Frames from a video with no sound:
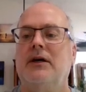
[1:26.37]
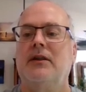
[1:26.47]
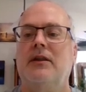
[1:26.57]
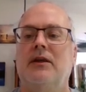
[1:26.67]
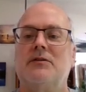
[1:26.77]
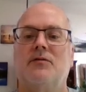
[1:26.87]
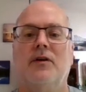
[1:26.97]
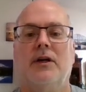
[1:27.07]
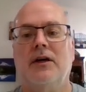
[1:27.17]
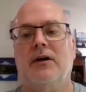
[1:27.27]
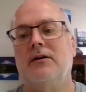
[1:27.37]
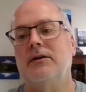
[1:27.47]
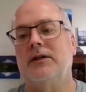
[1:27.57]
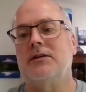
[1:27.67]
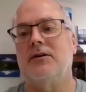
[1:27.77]
this video
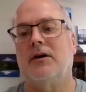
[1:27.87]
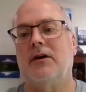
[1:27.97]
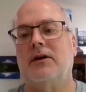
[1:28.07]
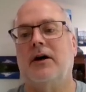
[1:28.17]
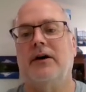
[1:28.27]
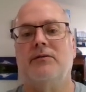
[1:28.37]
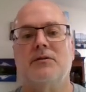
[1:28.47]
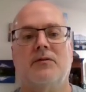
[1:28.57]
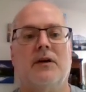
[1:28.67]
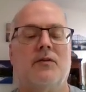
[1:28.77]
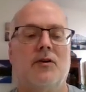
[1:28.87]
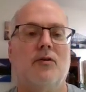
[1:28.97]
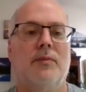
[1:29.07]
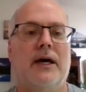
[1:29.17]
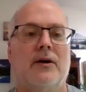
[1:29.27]
as an archive, so if you have to go
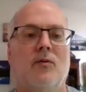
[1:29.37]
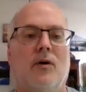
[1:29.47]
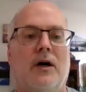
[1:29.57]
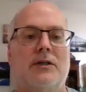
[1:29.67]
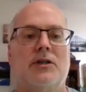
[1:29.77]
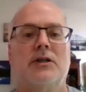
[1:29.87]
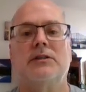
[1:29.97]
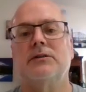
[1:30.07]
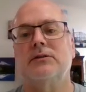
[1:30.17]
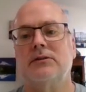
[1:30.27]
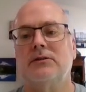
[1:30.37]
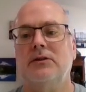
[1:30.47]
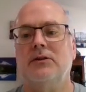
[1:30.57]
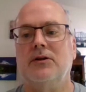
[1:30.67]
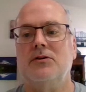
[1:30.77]
back and watch it,
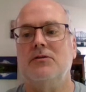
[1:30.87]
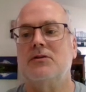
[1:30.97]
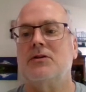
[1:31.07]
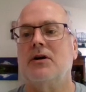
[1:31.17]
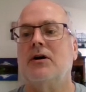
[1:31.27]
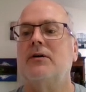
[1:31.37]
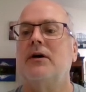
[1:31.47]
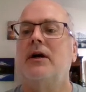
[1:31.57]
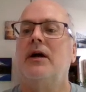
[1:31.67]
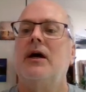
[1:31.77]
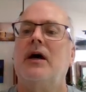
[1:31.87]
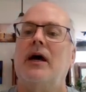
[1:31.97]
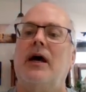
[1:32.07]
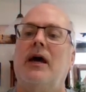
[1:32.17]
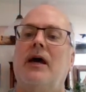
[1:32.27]
you can do so.
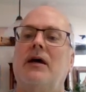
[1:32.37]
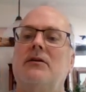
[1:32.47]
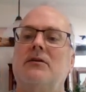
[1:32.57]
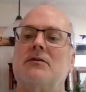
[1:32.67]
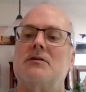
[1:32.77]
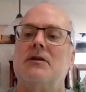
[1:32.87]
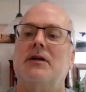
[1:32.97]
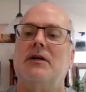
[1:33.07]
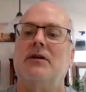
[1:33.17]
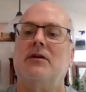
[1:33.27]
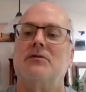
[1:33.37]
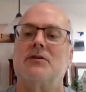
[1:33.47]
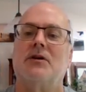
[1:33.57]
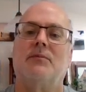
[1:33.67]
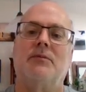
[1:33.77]
And you'll see there's a
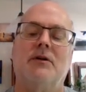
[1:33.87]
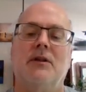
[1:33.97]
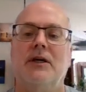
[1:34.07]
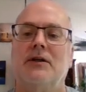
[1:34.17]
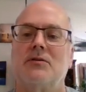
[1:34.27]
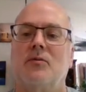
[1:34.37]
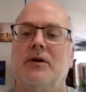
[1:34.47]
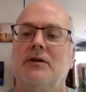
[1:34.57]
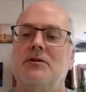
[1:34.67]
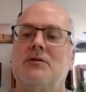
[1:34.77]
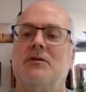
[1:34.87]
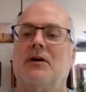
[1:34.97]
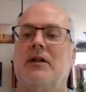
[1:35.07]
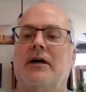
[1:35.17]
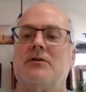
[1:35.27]
couple of links. One is to the
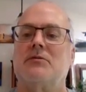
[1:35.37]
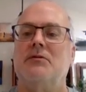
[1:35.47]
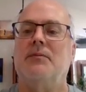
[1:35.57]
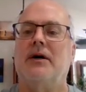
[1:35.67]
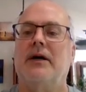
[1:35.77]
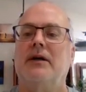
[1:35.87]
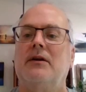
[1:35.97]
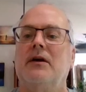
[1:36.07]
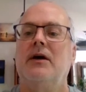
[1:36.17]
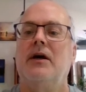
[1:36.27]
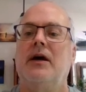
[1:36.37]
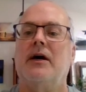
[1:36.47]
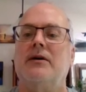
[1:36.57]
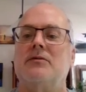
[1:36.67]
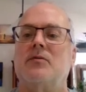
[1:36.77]
class remind,
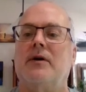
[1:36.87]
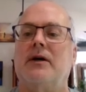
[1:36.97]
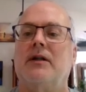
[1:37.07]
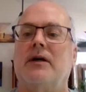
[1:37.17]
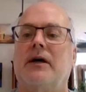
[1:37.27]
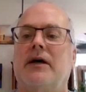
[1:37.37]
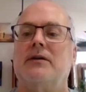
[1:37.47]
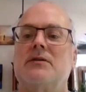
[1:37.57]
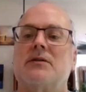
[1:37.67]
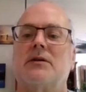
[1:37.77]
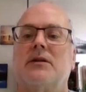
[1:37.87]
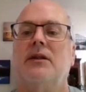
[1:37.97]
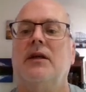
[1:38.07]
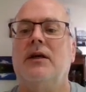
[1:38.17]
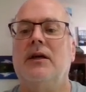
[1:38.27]
as well as
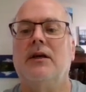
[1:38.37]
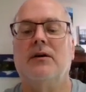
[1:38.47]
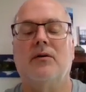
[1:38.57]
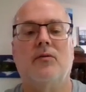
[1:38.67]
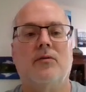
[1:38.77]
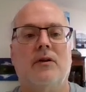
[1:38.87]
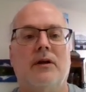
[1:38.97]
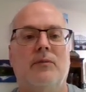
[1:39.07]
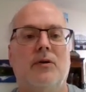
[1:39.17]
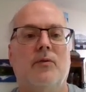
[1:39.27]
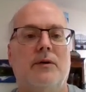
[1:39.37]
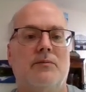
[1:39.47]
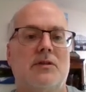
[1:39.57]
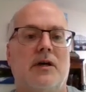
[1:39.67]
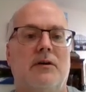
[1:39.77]
the Columbia
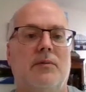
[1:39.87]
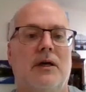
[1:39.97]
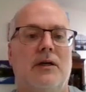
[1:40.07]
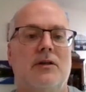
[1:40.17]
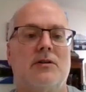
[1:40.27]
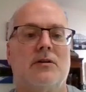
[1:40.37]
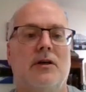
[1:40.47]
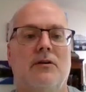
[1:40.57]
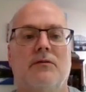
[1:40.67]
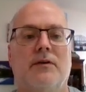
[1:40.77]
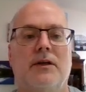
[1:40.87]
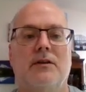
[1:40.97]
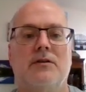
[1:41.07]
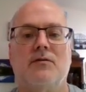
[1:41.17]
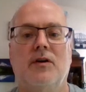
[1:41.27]
website page that you'll find
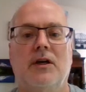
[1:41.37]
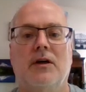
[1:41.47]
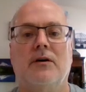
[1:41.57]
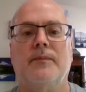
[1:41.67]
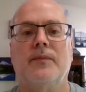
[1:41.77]
this video.